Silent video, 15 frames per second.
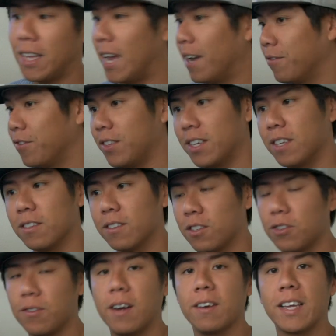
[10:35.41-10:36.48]
everything the
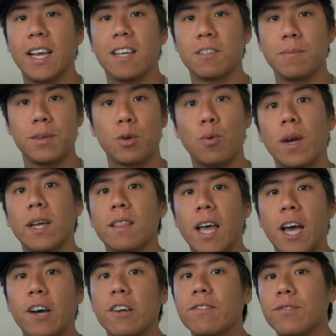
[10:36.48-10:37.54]
surrounding has to be quite
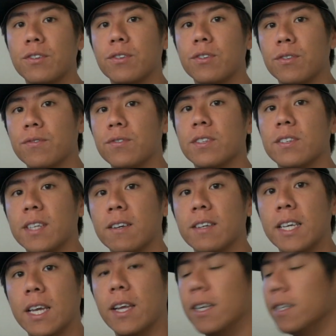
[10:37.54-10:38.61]
loud for the
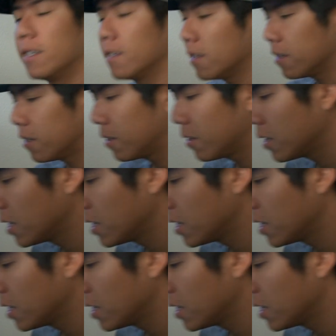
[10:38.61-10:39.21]
sound to get into this.